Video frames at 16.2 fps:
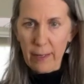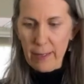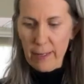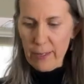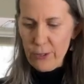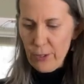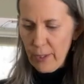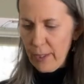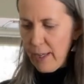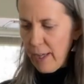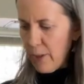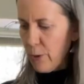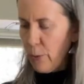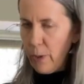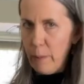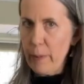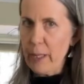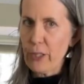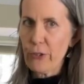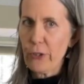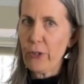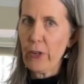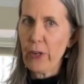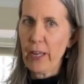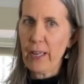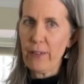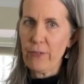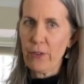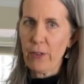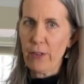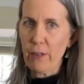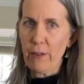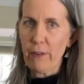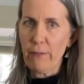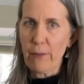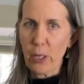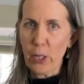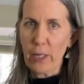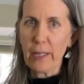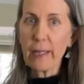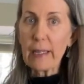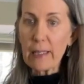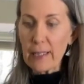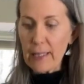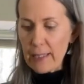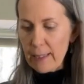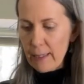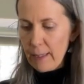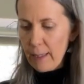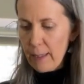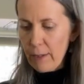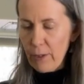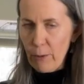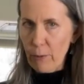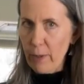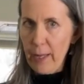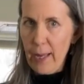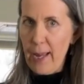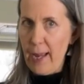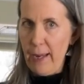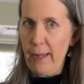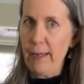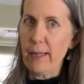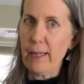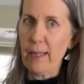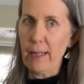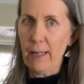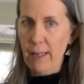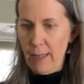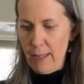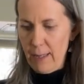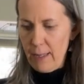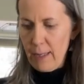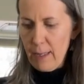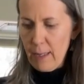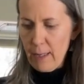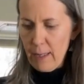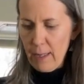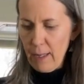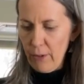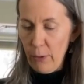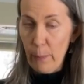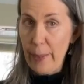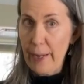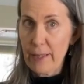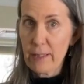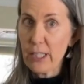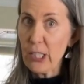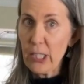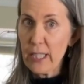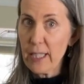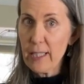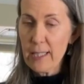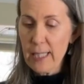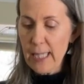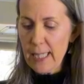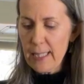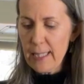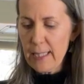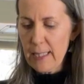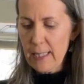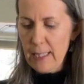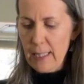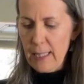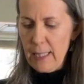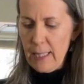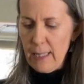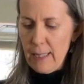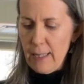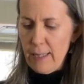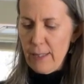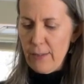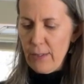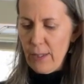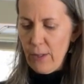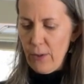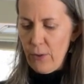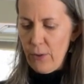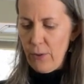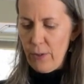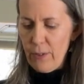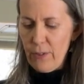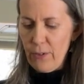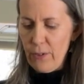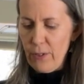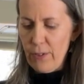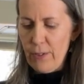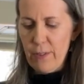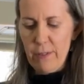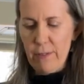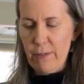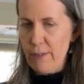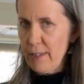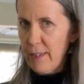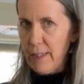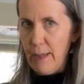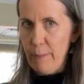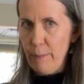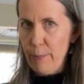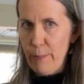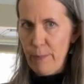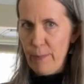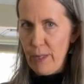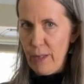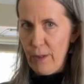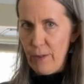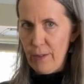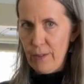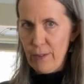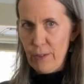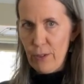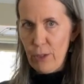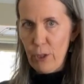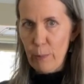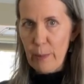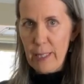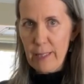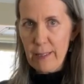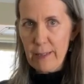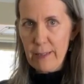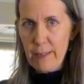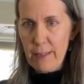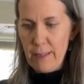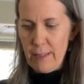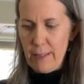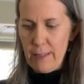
in each, and again, you want to make sure your hands are very clean. You don't want to add any other bacteria to this. So you just dump, these SCOBYs,